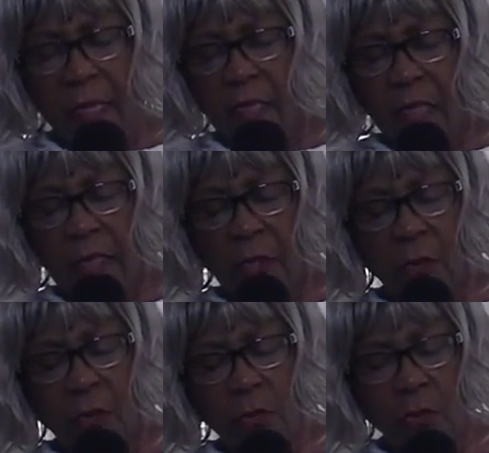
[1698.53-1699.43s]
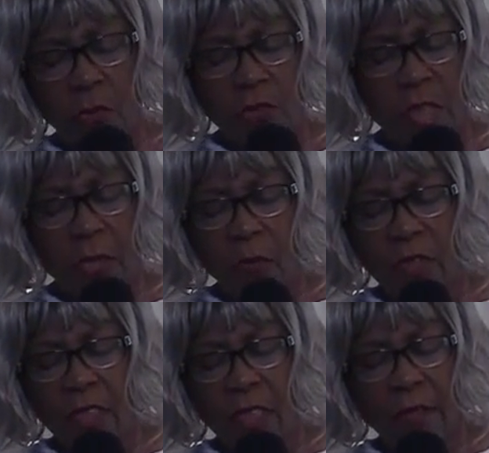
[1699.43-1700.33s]
But I said, your, your shout
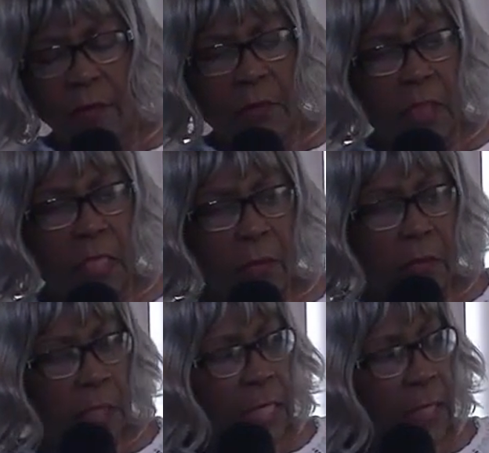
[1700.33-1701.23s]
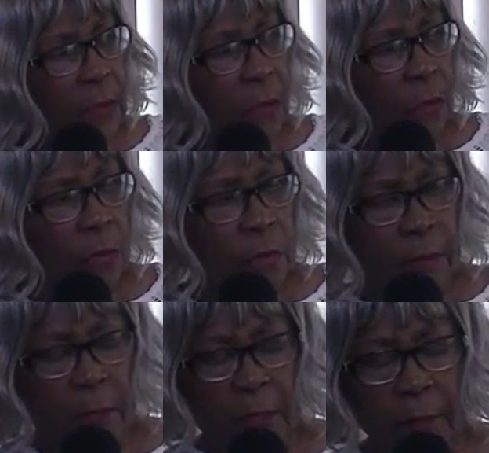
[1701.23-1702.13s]
wasn't nothing but an irritating noise
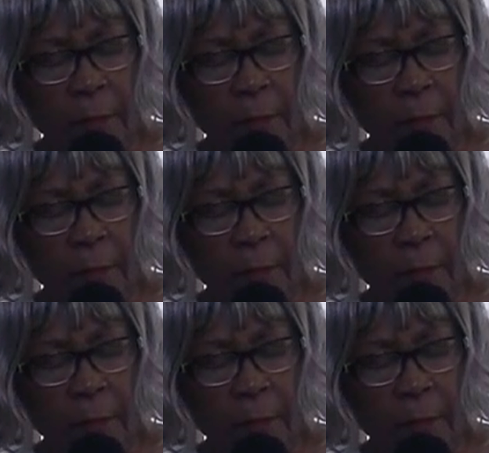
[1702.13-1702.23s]
to me.